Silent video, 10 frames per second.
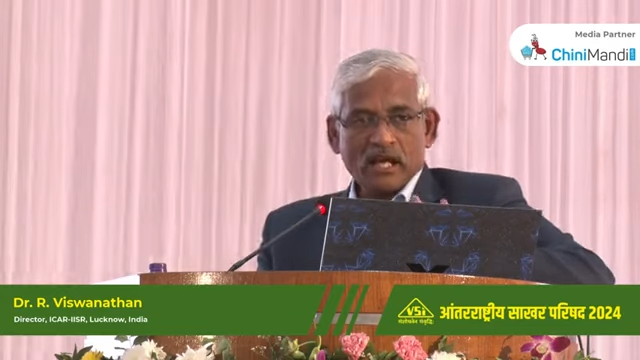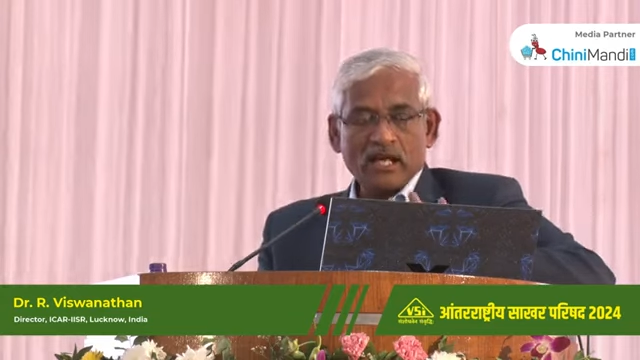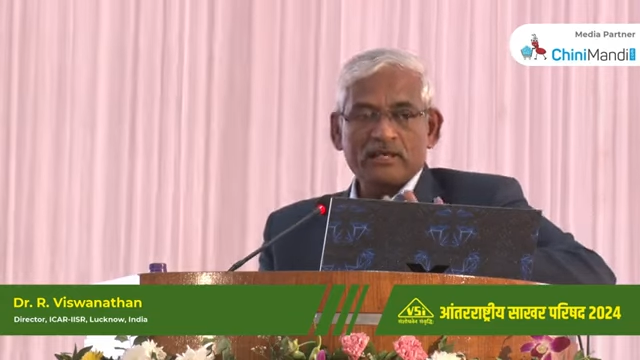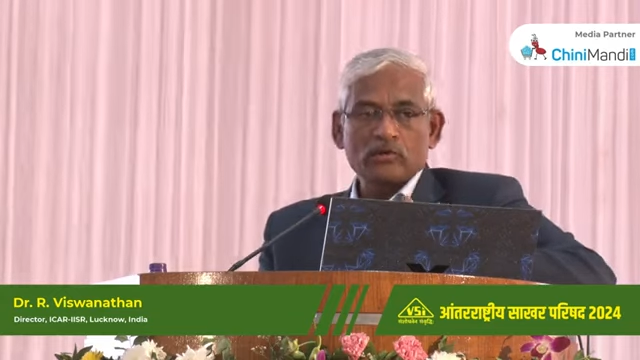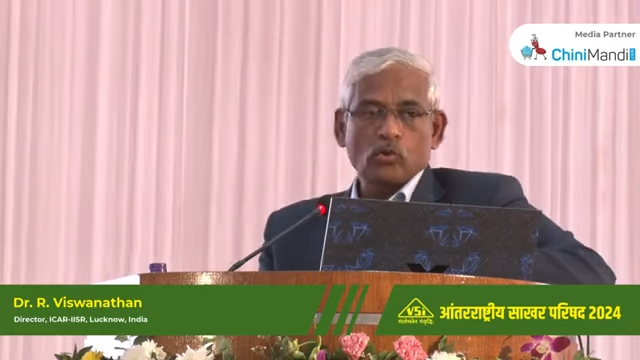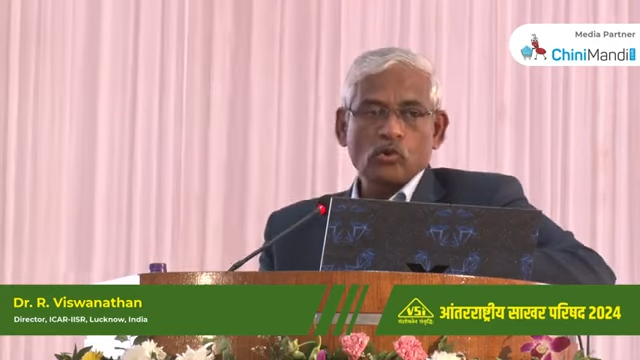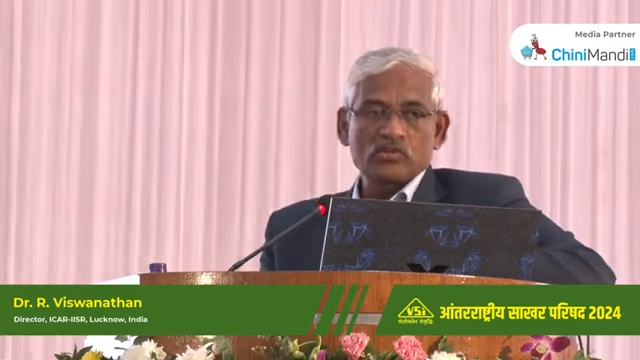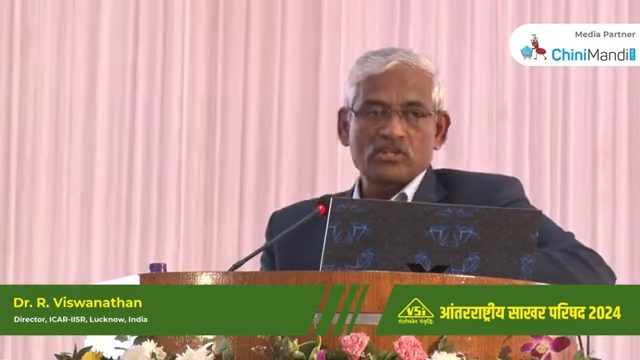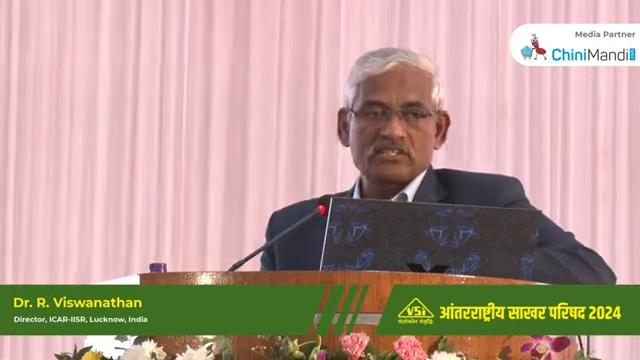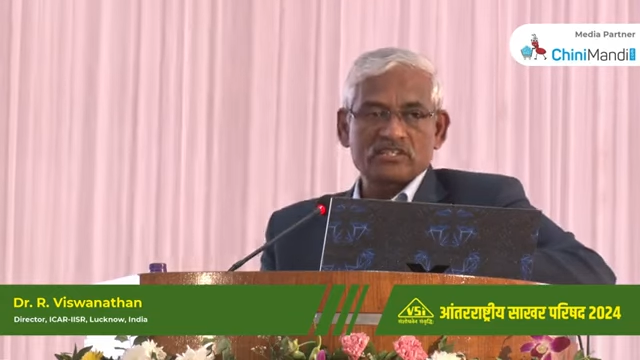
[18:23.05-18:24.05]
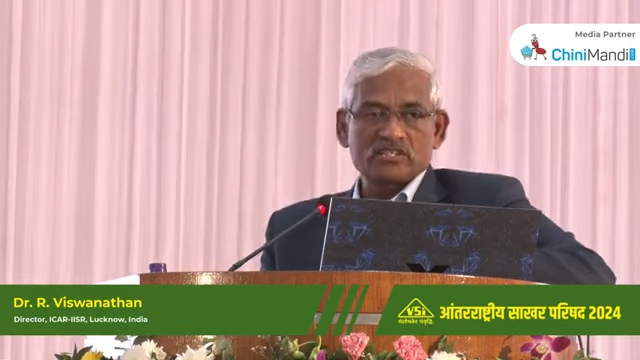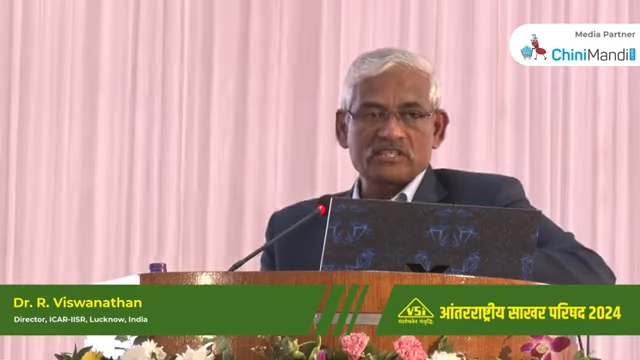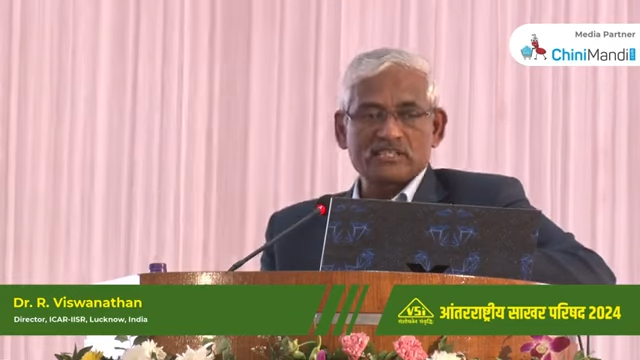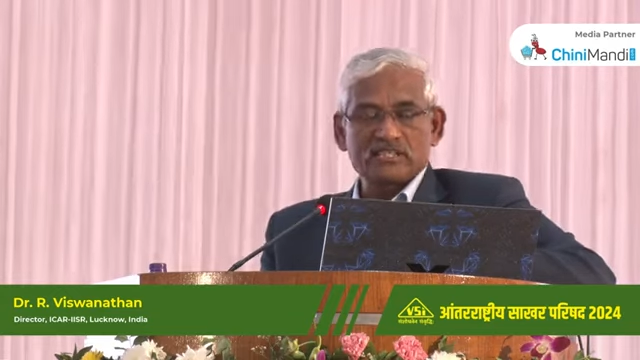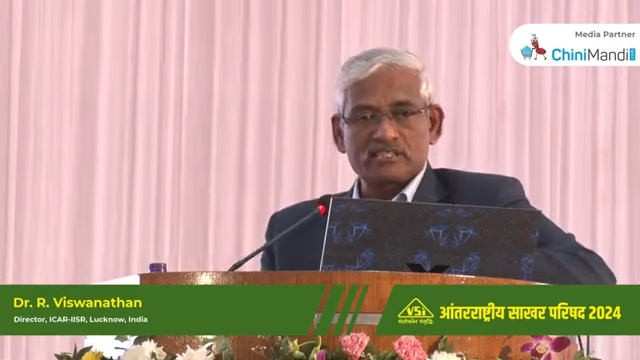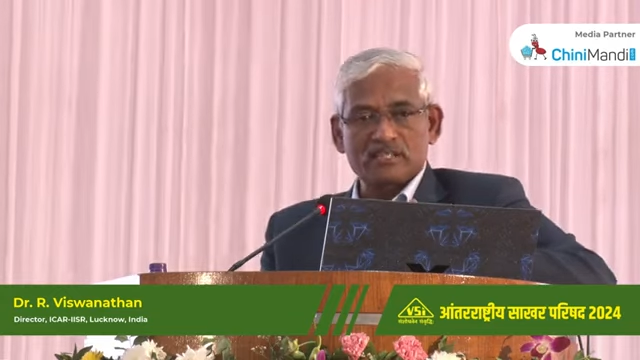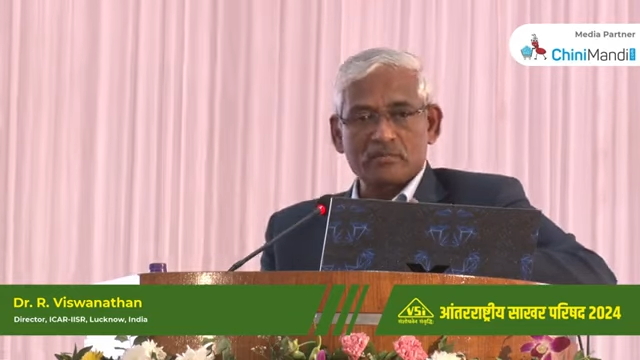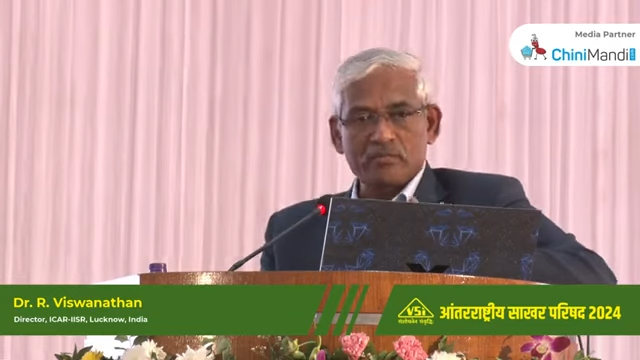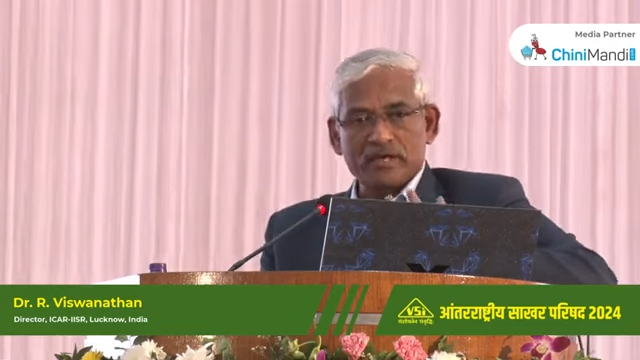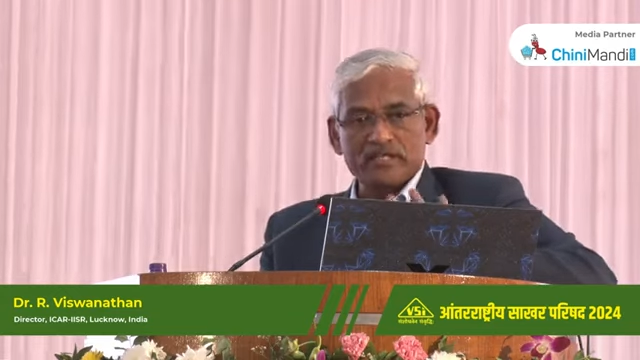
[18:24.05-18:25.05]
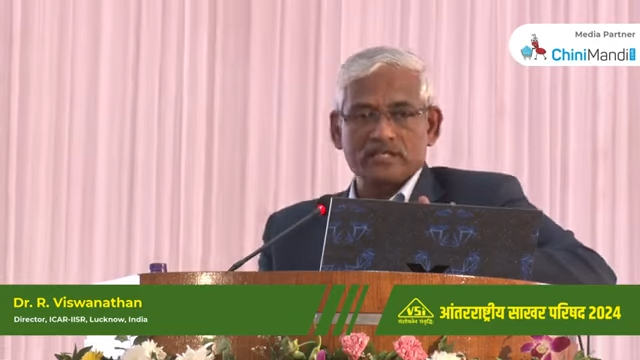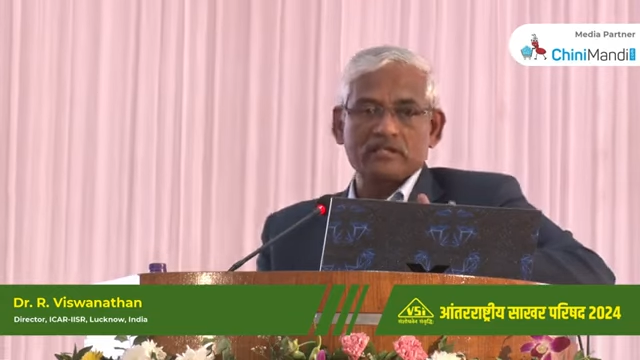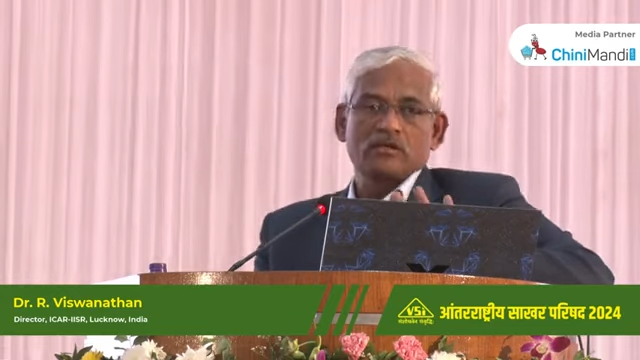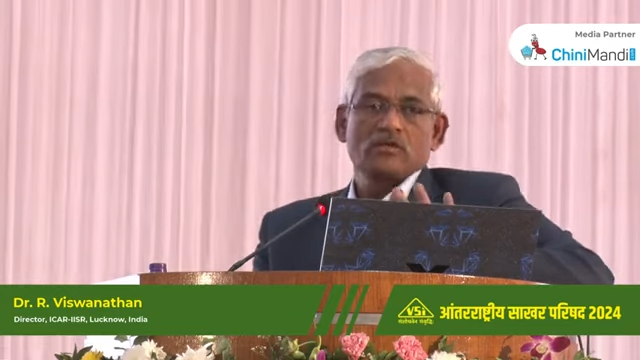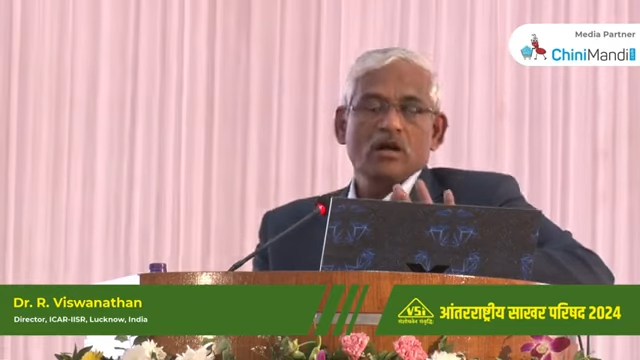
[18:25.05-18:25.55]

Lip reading: and host resistance is the major